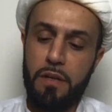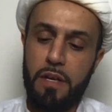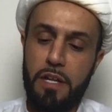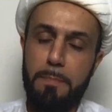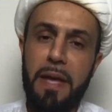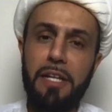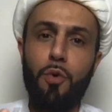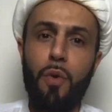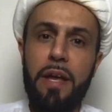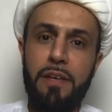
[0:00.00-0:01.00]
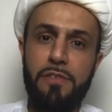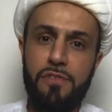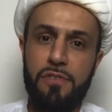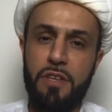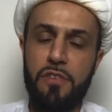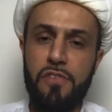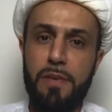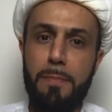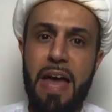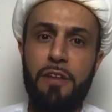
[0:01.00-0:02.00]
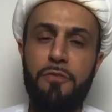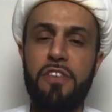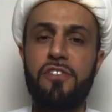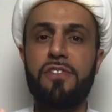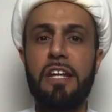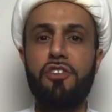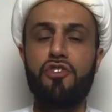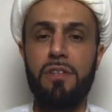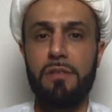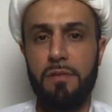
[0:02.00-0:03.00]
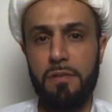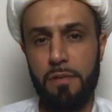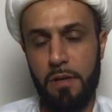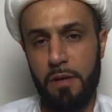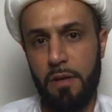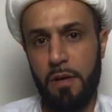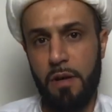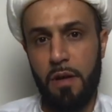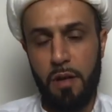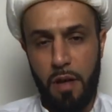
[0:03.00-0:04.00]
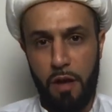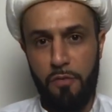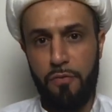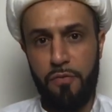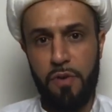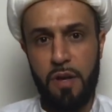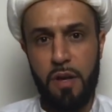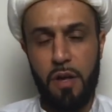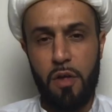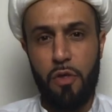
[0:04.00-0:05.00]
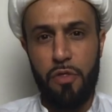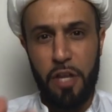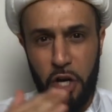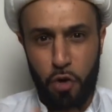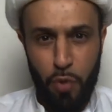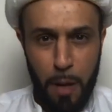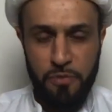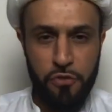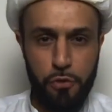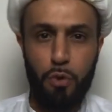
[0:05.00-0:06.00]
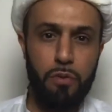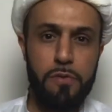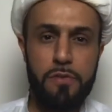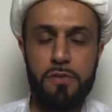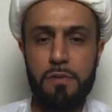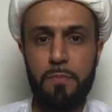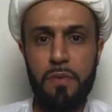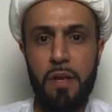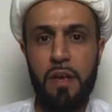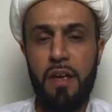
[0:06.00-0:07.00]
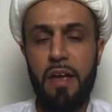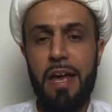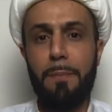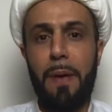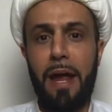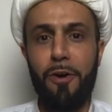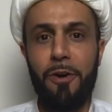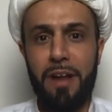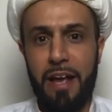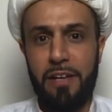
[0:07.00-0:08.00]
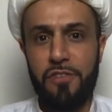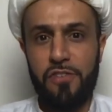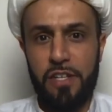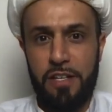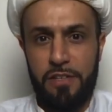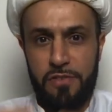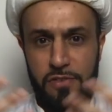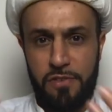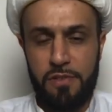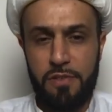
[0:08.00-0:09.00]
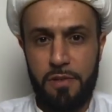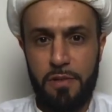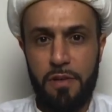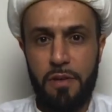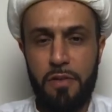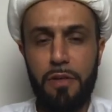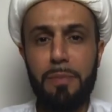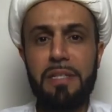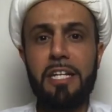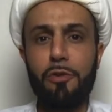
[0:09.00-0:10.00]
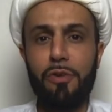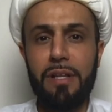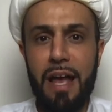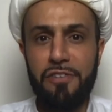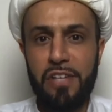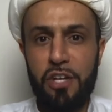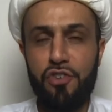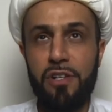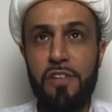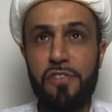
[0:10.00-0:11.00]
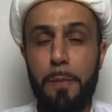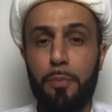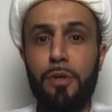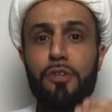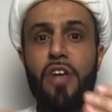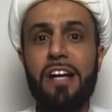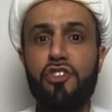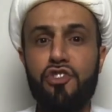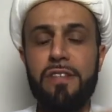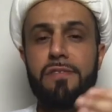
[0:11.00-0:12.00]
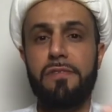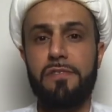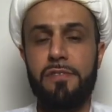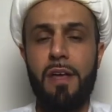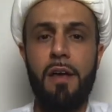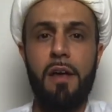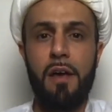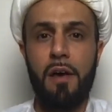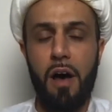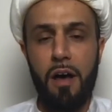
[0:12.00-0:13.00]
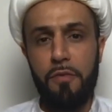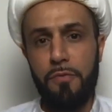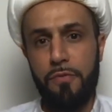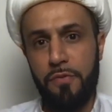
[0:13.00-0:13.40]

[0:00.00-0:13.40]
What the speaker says: in many ways is the manifestation of the corrupt souls, and paradise is the materialization, it's the projections of